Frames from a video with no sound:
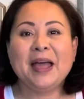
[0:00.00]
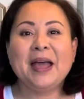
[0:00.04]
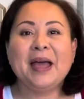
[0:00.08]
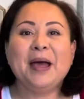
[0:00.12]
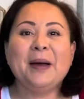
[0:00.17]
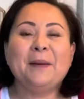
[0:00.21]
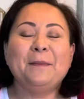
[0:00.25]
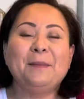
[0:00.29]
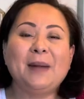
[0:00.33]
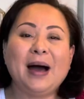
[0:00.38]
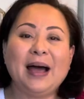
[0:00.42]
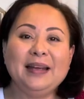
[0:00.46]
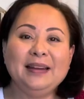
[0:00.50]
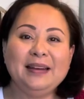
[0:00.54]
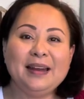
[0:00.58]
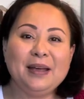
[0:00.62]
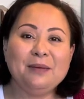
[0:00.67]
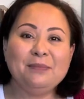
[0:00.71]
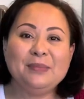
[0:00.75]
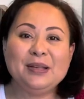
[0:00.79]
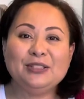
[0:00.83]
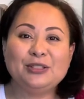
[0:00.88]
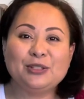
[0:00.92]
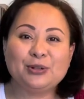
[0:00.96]
My name
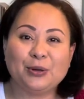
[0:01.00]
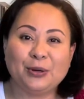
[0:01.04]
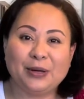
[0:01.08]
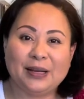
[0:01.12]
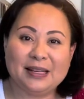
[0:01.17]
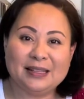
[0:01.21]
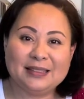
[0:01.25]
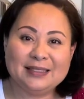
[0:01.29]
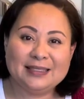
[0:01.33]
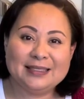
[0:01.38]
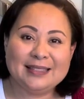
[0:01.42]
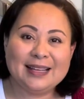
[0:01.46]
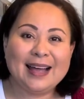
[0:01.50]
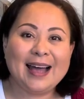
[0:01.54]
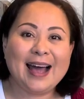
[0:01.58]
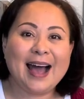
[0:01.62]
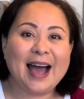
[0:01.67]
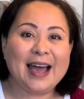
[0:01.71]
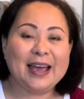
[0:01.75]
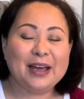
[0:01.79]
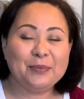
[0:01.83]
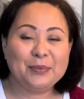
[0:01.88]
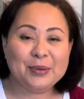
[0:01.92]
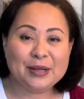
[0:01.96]
is Chris. I
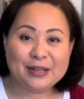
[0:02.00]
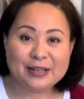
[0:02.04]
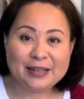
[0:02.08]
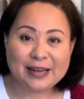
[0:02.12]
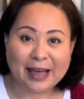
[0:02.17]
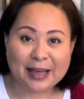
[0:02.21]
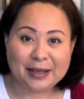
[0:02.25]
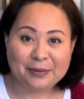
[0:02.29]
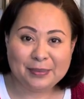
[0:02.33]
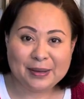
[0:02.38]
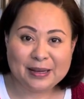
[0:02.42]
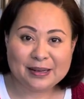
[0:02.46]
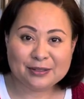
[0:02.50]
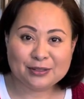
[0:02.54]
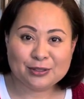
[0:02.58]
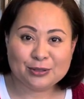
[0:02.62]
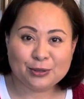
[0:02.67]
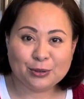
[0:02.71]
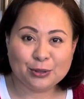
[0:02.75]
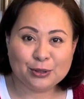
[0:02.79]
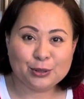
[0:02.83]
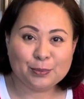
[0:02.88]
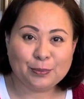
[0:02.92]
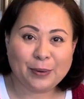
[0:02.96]
am a diabetes
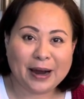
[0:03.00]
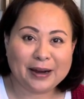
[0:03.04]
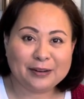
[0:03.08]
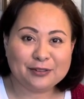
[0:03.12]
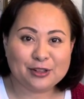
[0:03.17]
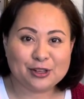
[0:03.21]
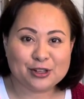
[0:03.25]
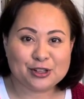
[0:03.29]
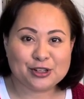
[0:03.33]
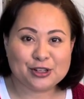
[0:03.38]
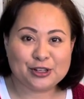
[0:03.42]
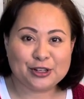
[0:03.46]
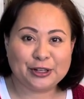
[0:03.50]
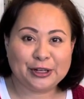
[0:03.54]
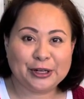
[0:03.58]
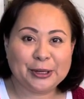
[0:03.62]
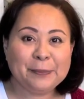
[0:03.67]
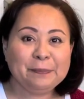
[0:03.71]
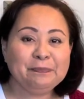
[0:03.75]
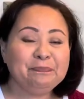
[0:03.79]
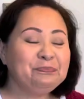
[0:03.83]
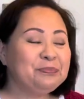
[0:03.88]
nurse practitioner.